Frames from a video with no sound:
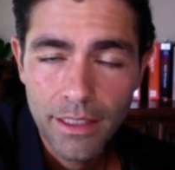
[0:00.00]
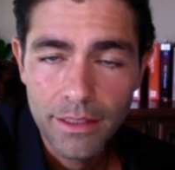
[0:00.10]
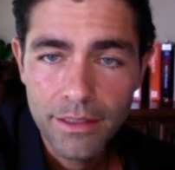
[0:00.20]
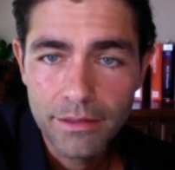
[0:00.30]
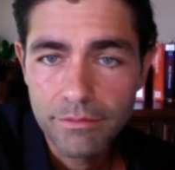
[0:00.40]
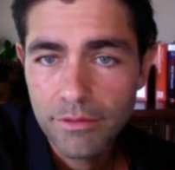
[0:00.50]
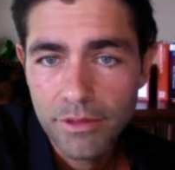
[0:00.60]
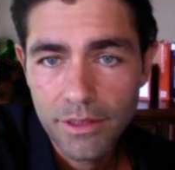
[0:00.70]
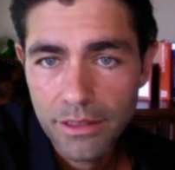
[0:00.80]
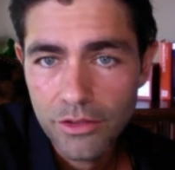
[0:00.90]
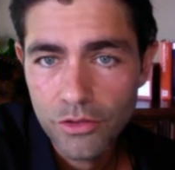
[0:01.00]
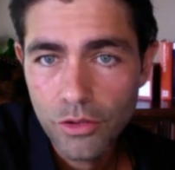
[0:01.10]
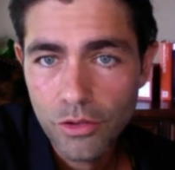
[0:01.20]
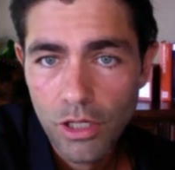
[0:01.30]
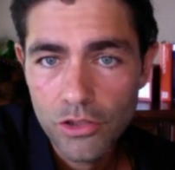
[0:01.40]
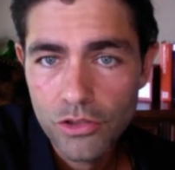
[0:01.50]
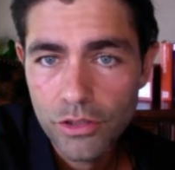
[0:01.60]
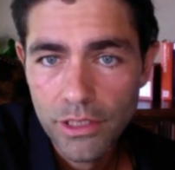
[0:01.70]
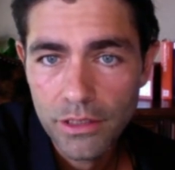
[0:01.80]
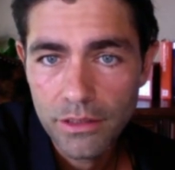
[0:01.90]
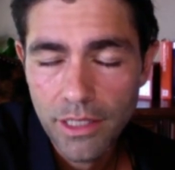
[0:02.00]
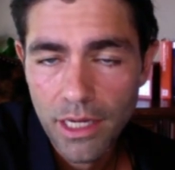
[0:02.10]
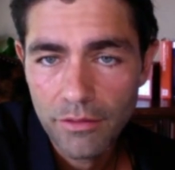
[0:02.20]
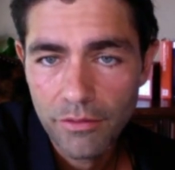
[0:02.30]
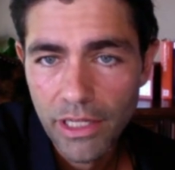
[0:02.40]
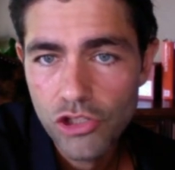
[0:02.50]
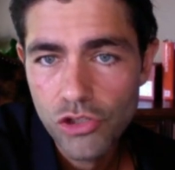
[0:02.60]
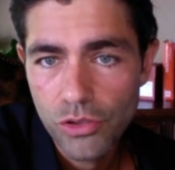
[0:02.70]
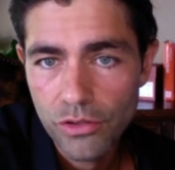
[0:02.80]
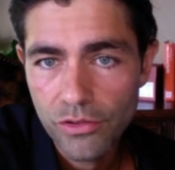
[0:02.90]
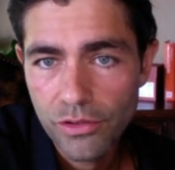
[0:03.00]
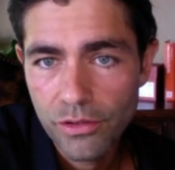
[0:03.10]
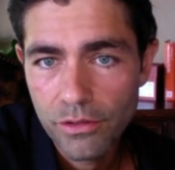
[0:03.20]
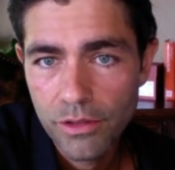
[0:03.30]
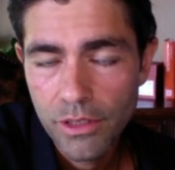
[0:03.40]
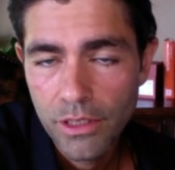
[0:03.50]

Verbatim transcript: and then DuContra.Ventures